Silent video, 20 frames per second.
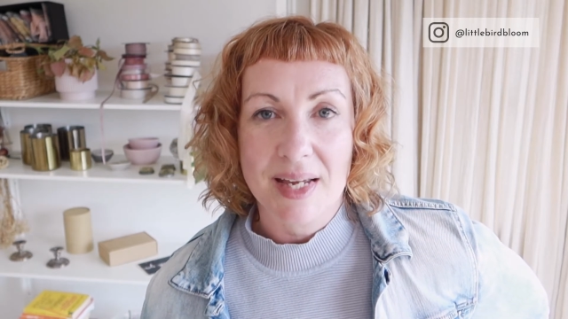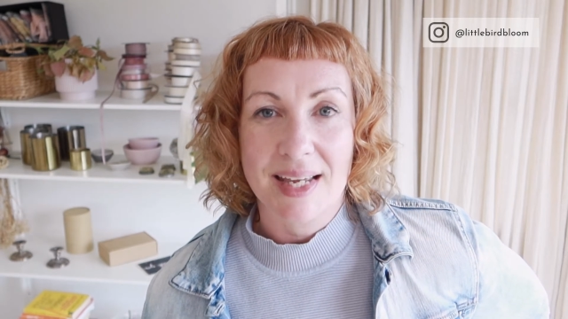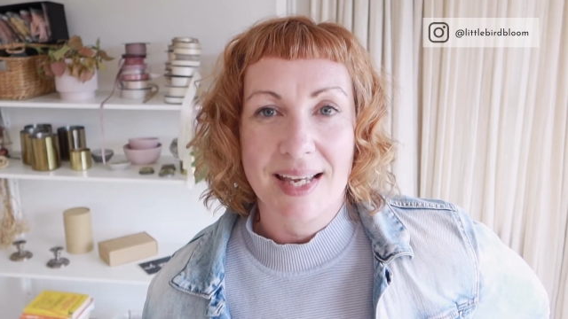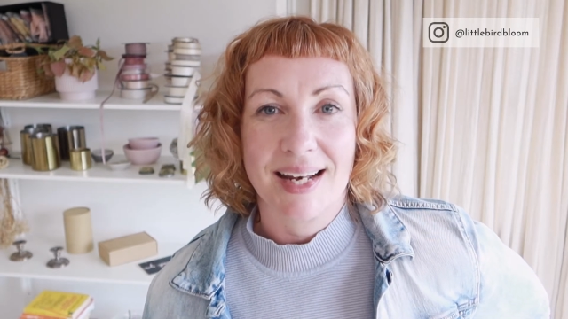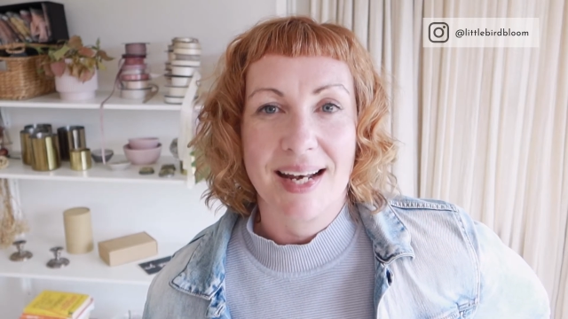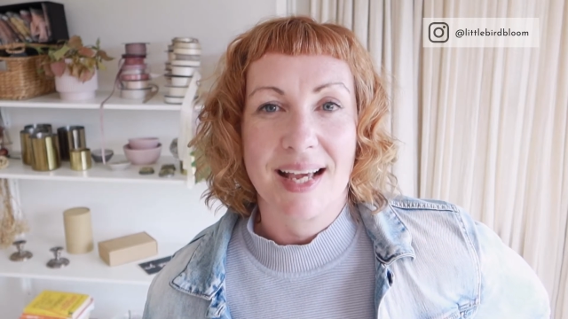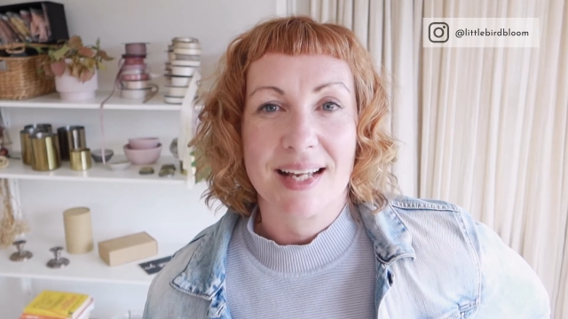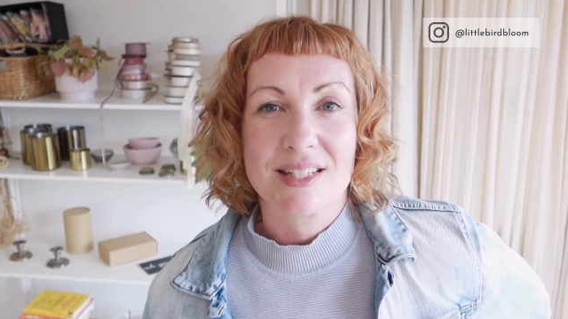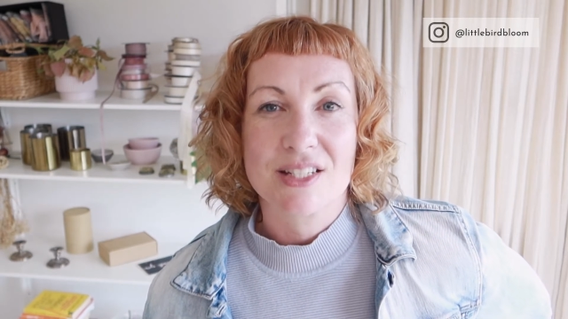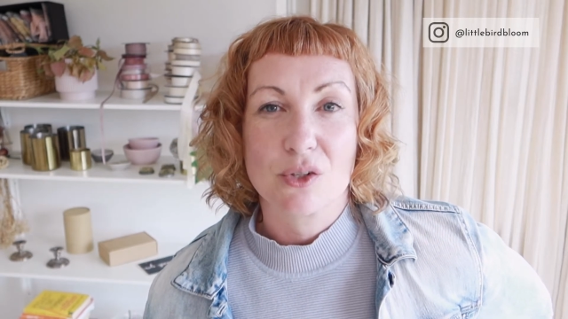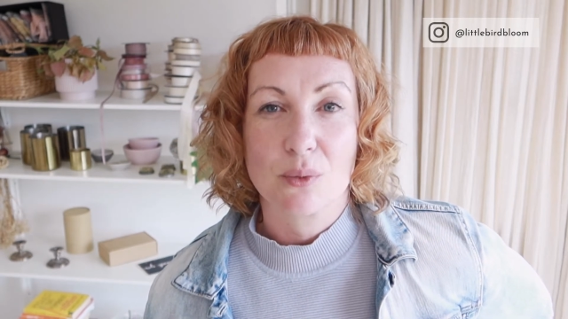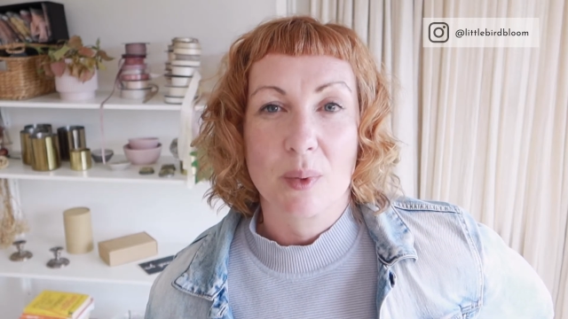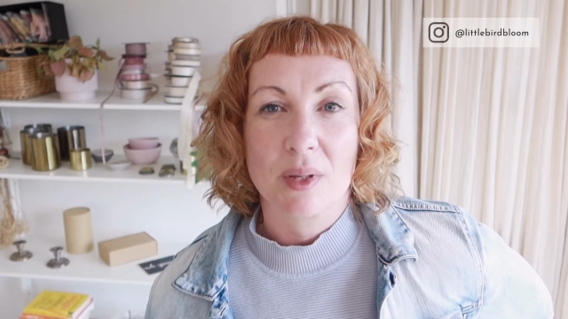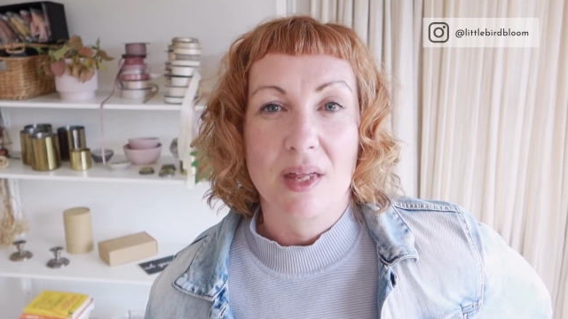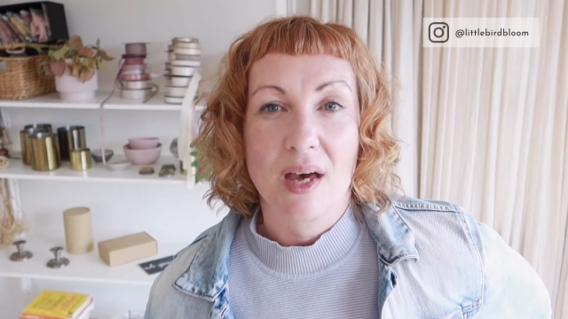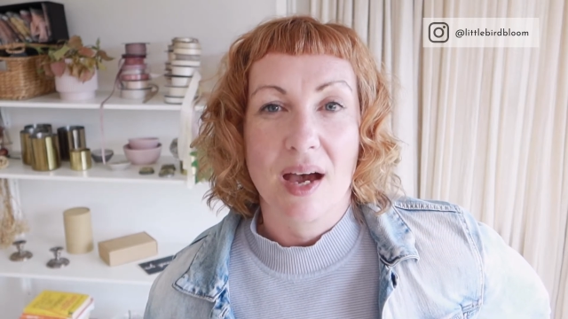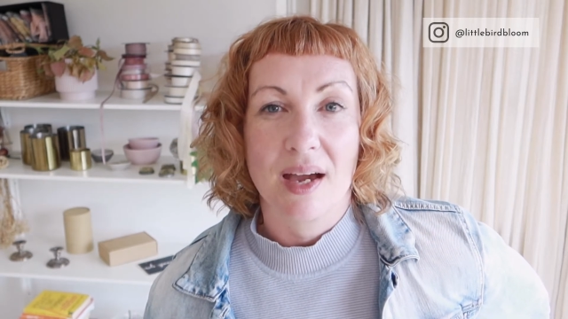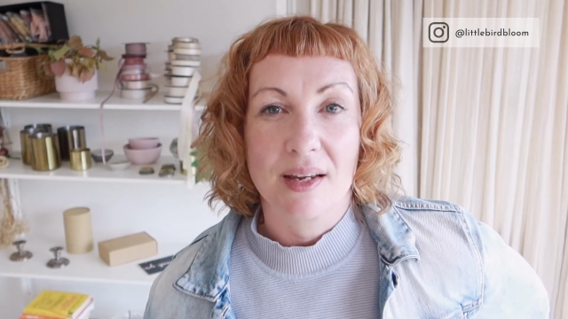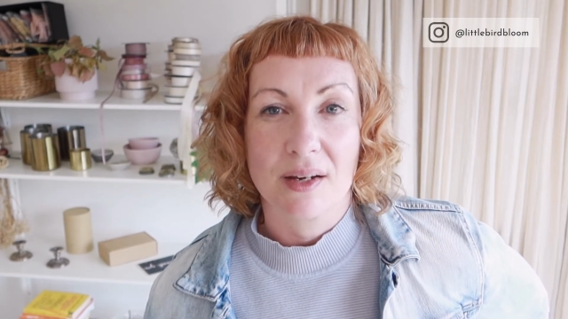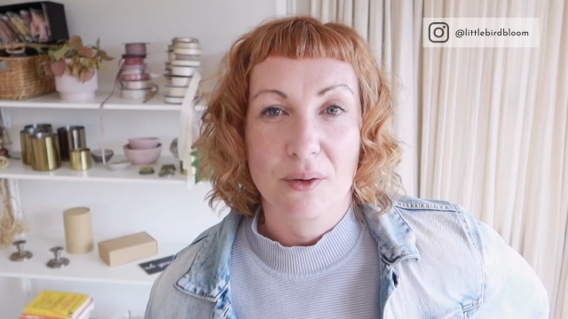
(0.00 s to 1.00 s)
and connecting with
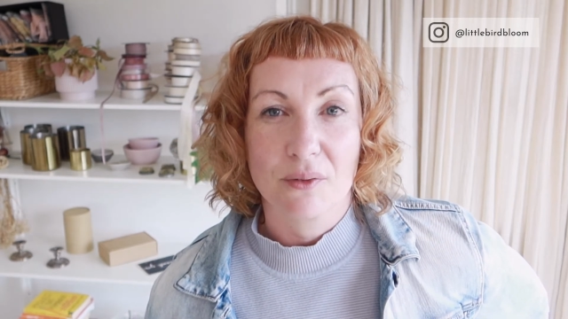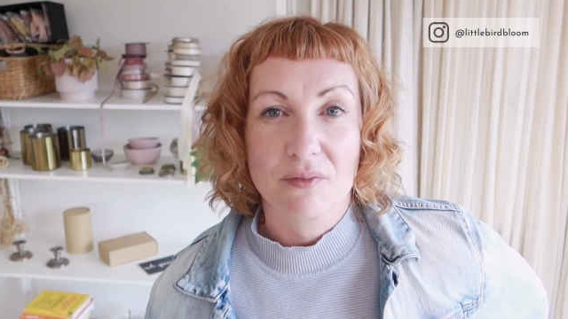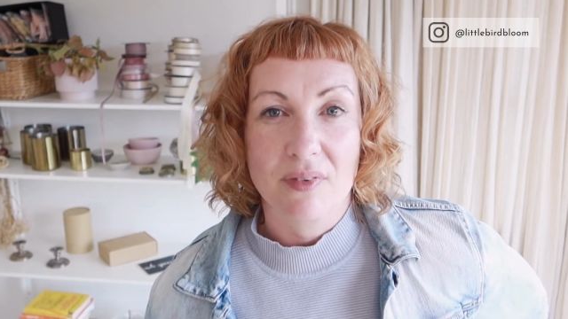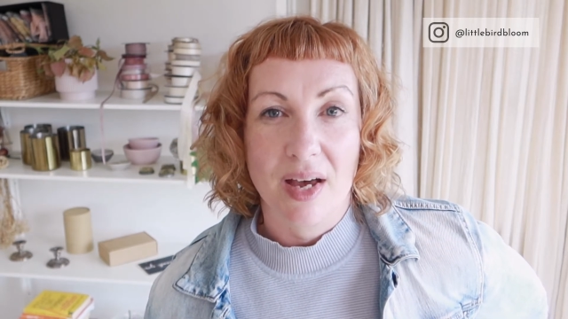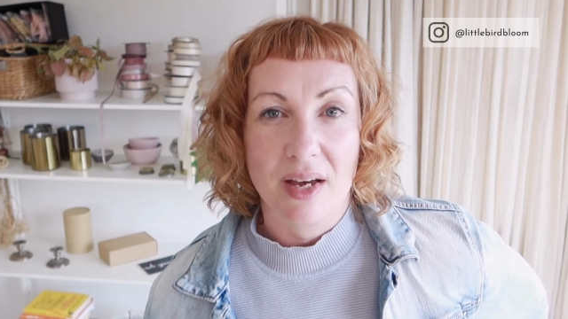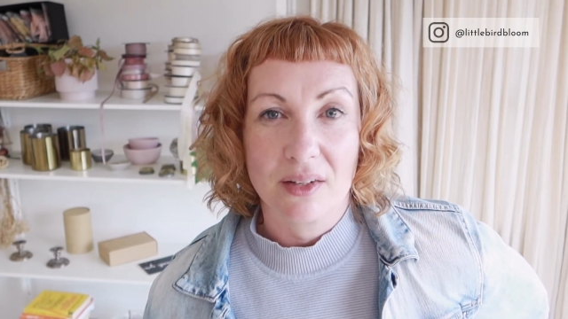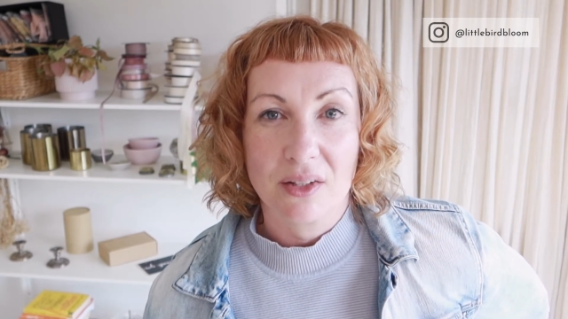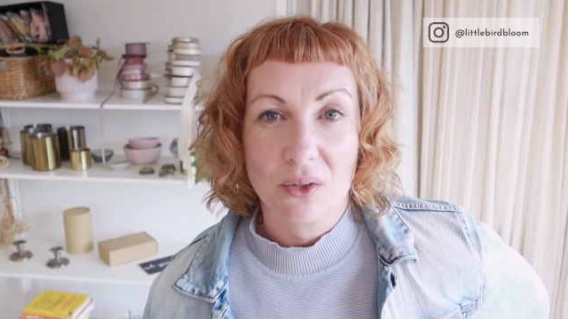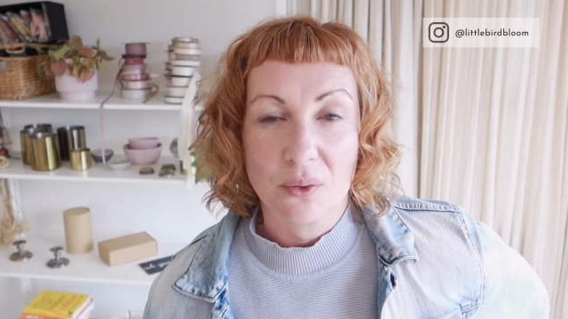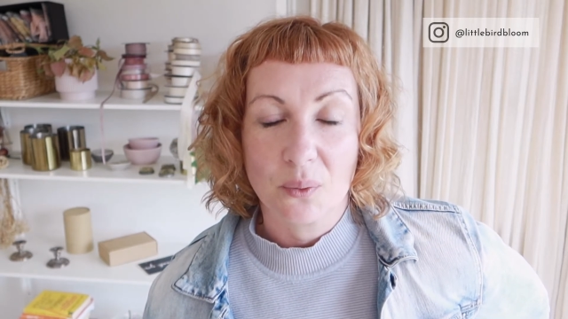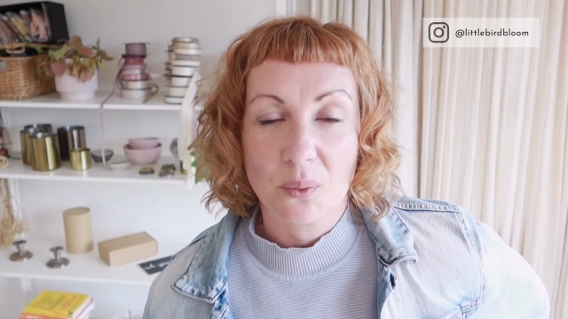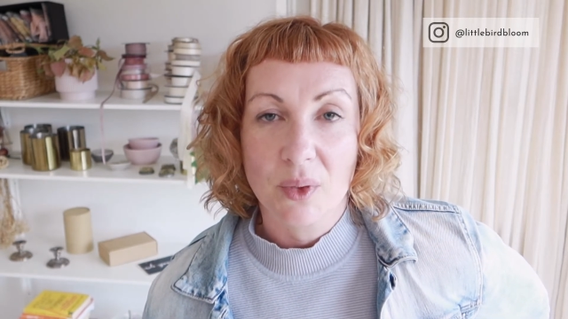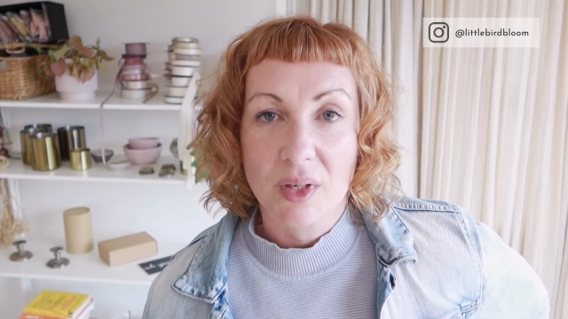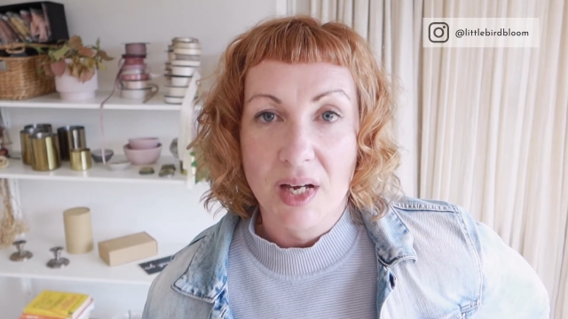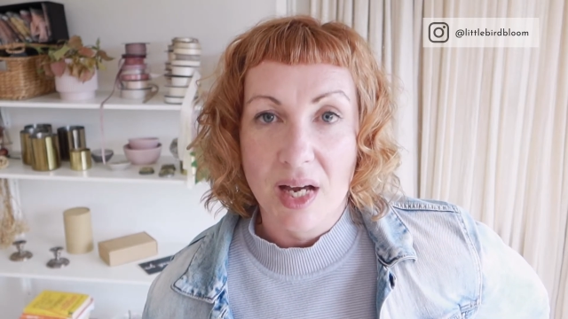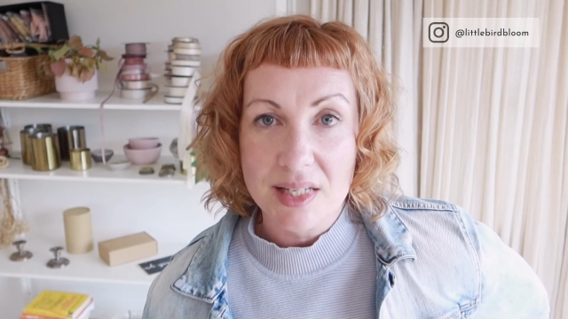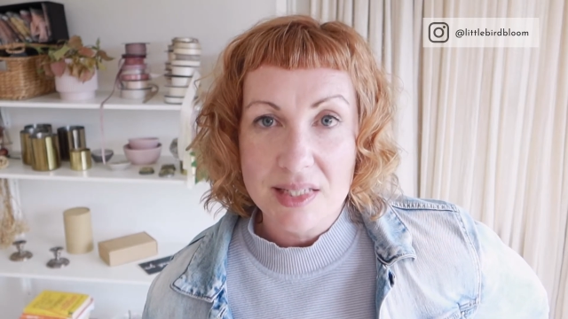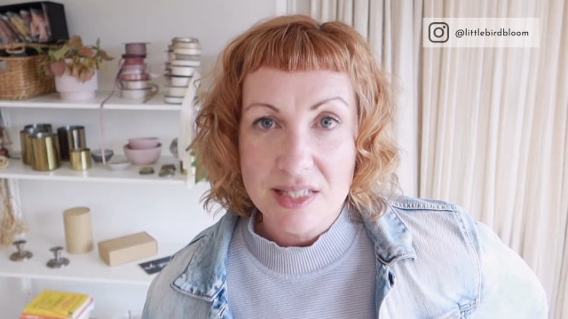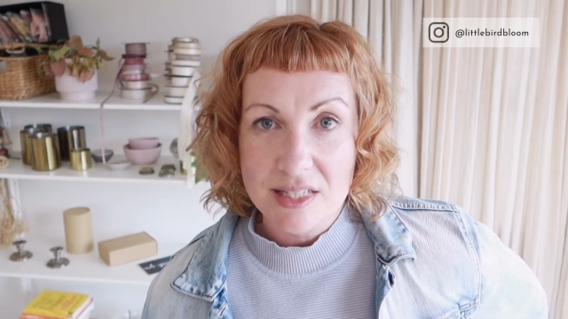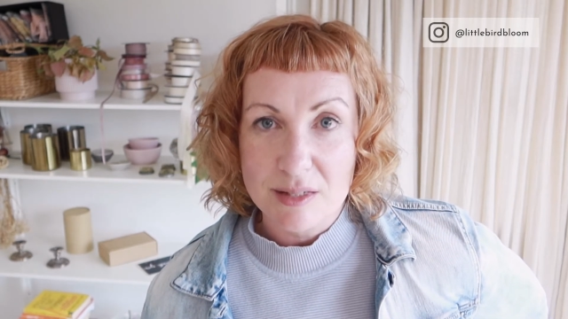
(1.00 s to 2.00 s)
higher value
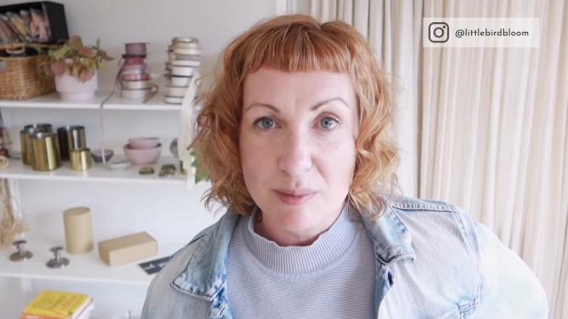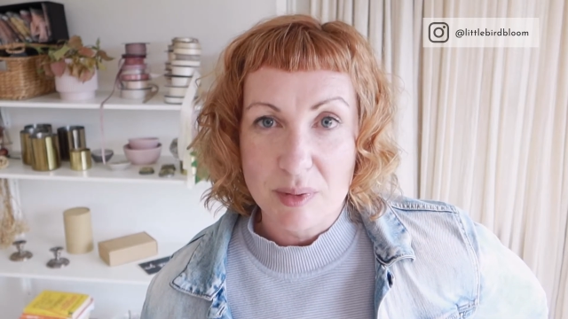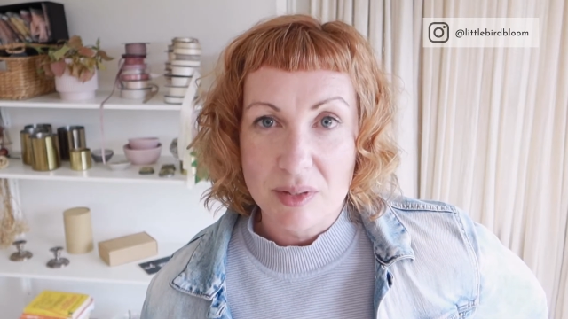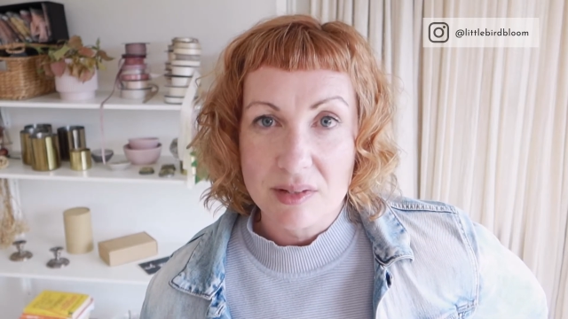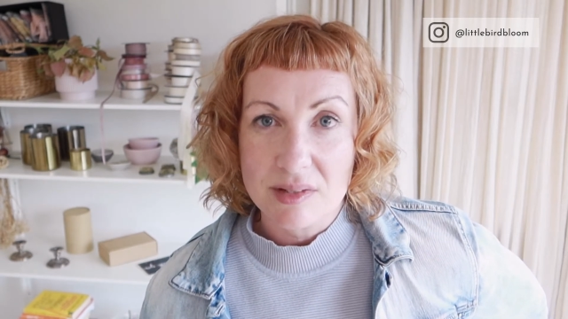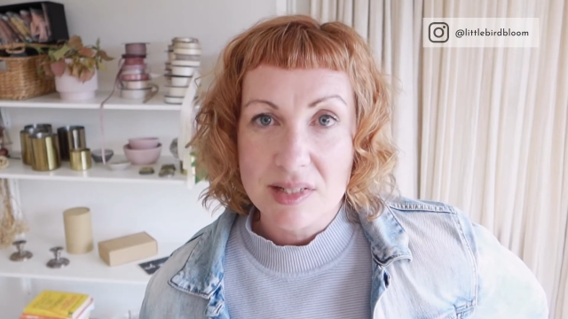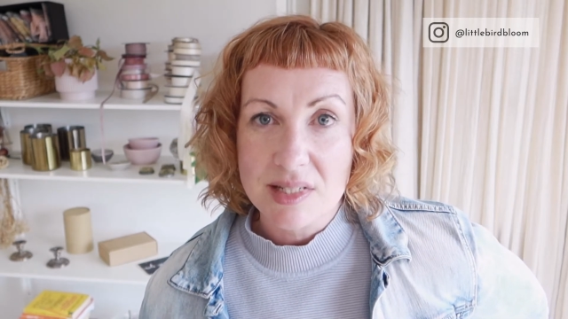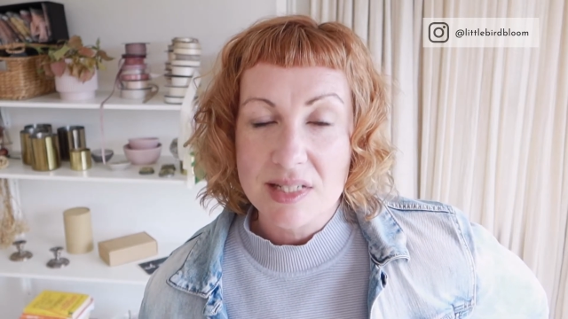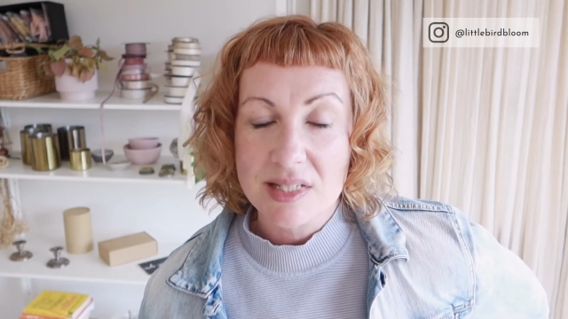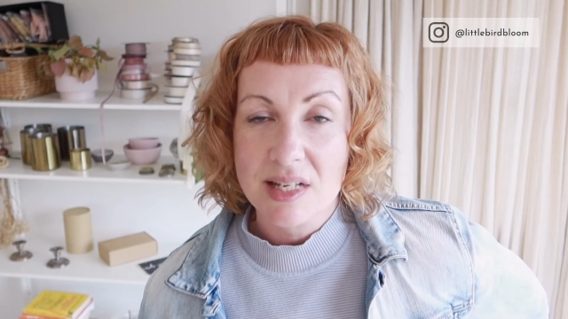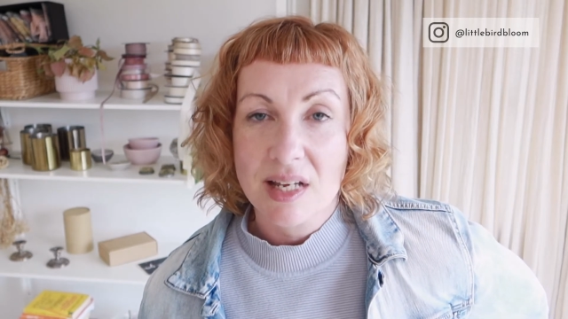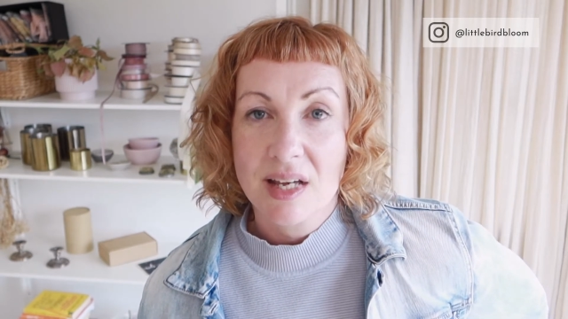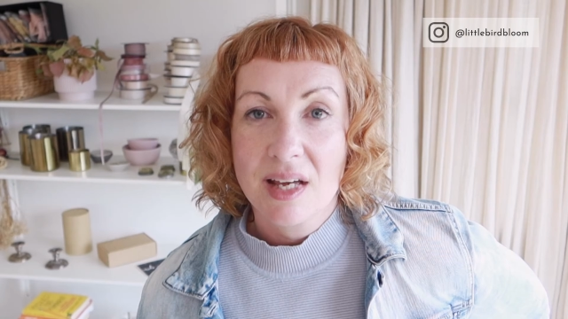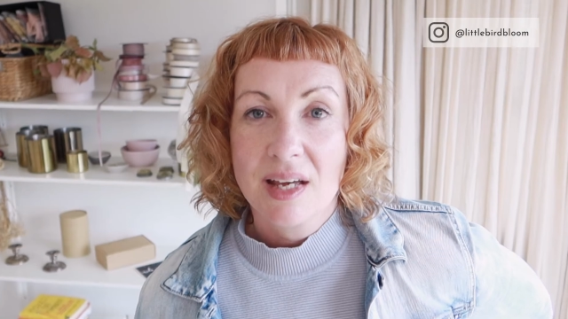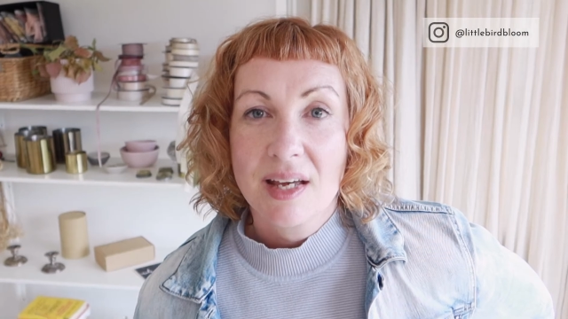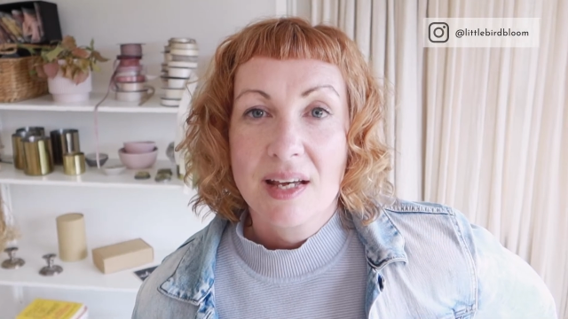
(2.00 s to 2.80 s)
customers.